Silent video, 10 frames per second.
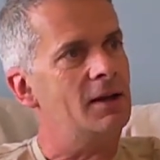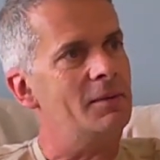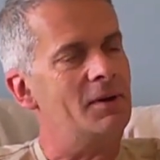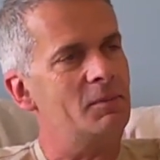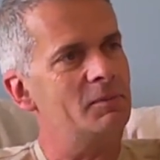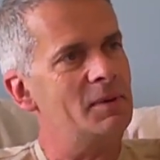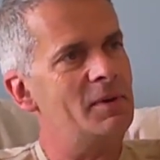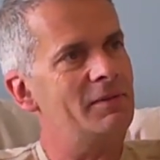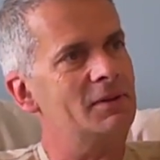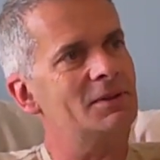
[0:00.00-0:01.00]
I, I
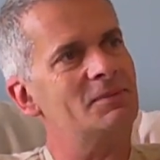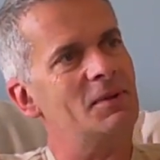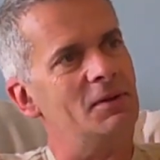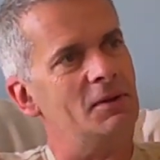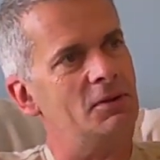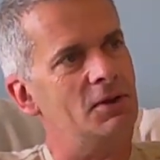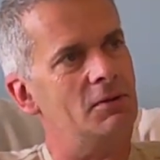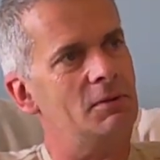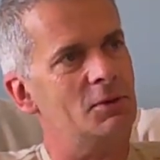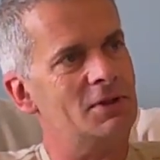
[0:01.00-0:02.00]
remember having a, a
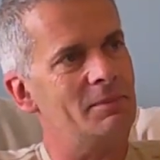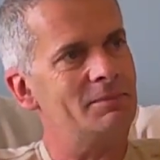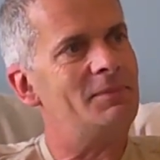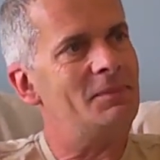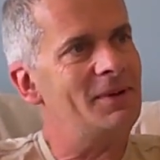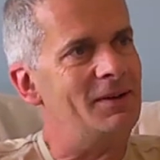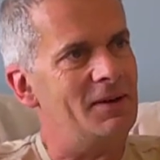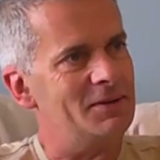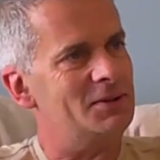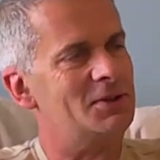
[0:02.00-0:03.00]
theory with some
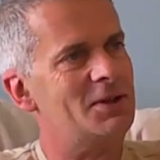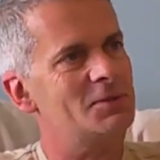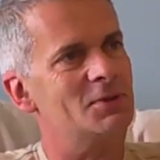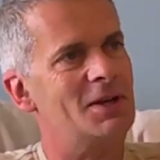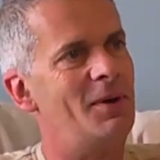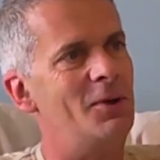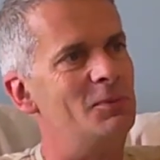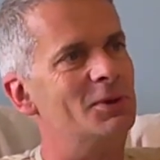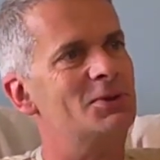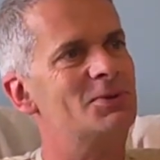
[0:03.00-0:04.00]
a discussion with some
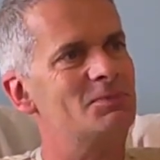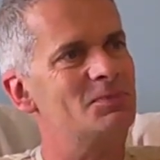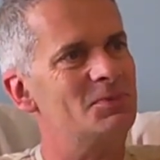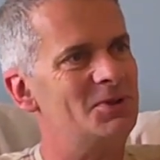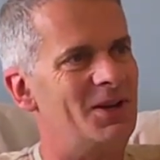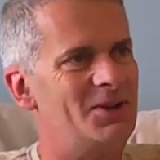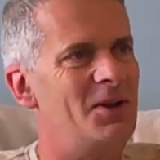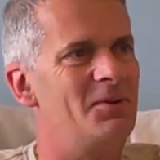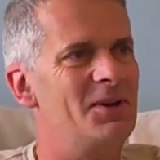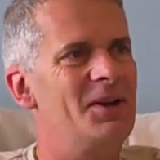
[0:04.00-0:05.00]
hopeless
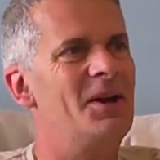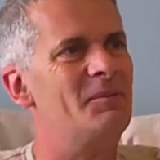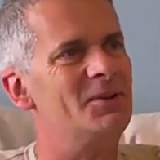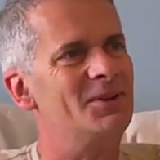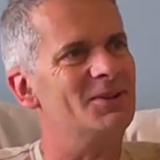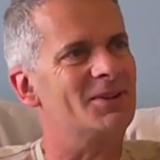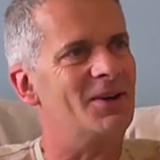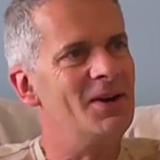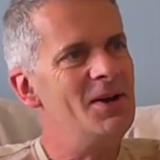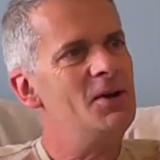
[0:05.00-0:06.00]
sectarian a number of years
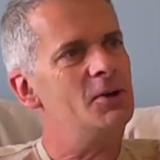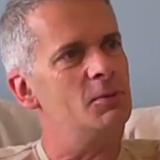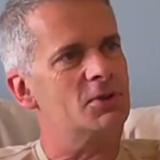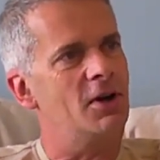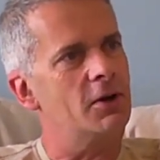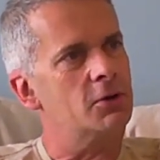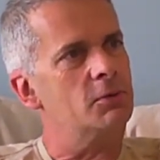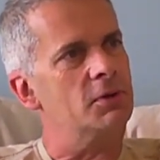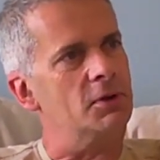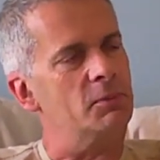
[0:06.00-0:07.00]
ago who was
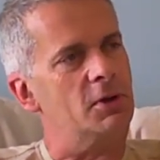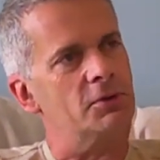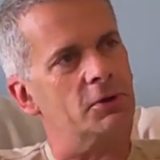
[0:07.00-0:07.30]
arguing that the,